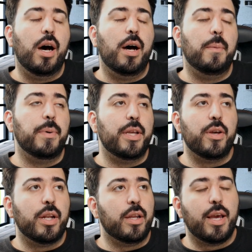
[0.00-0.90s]
Uh, but
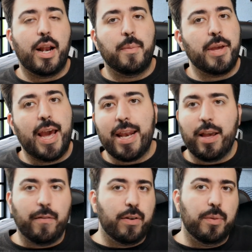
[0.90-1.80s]
you can get, I mean,
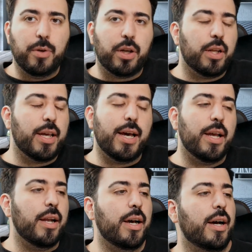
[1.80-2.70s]
any of them. You can
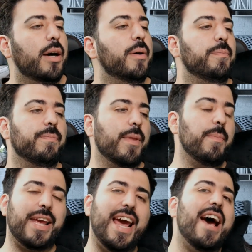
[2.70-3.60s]
get um,
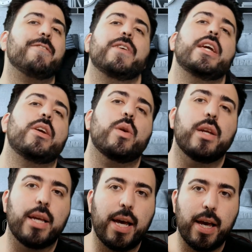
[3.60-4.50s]
McAfee, you
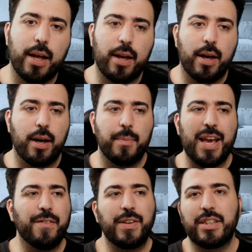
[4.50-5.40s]
can get um,
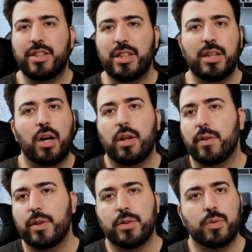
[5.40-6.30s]
AVG,
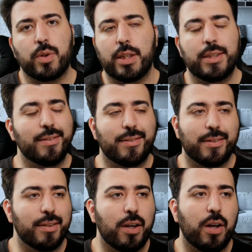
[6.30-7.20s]
all of those
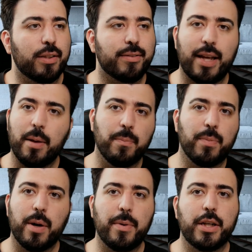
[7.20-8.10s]
ones. They're all the same,
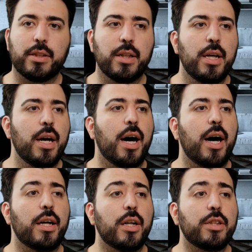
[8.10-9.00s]
pretty much.
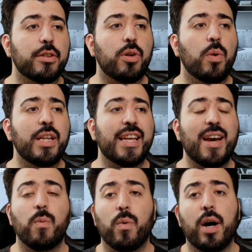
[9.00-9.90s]
Uh, just only
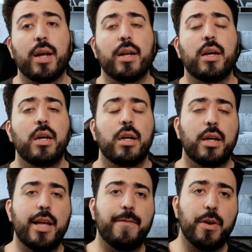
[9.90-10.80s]
get one
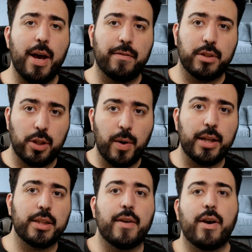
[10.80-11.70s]
if you have two
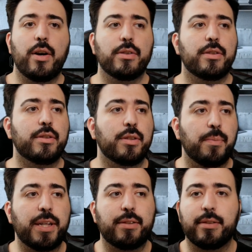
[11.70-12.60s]
antiviruses,
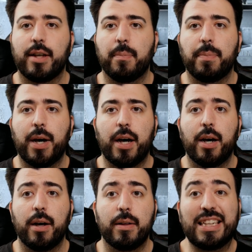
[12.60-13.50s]
it messes up
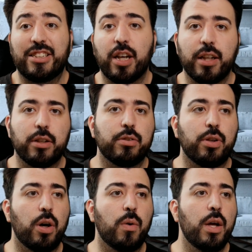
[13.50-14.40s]
uh, each other.
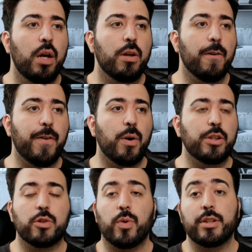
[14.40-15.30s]
So your
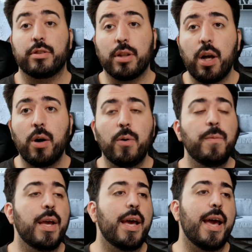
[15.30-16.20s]
phone just runs
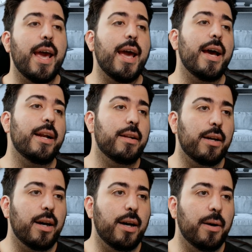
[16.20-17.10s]
slow,
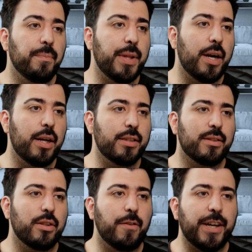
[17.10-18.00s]
and um, there
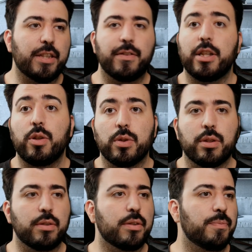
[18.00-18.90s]
it's effectively
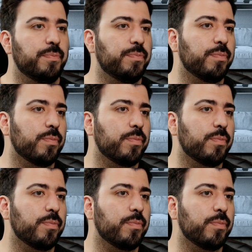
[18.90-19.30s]
useless.